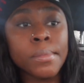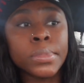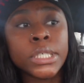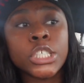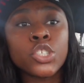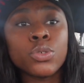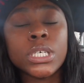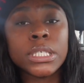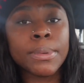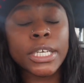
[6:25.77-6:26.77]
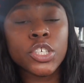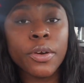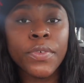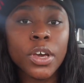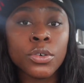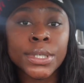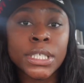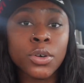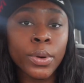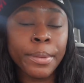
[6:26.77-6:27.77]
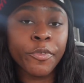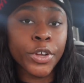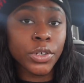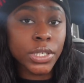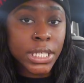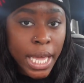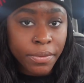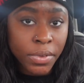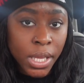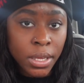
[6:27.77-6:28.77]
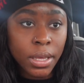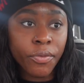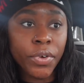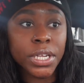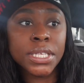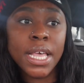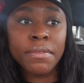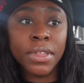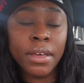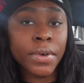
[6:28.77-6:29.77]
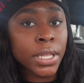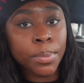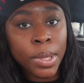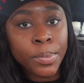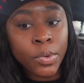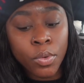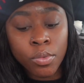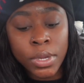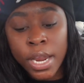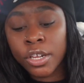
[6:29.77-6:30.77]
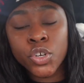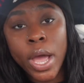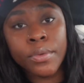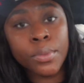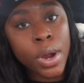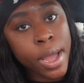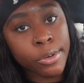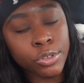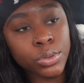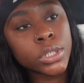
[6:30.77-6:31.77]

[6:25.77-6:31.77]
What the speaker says: because you need to make sure your vehicle is equipped for your safety and for the safety of other people that are driving around you.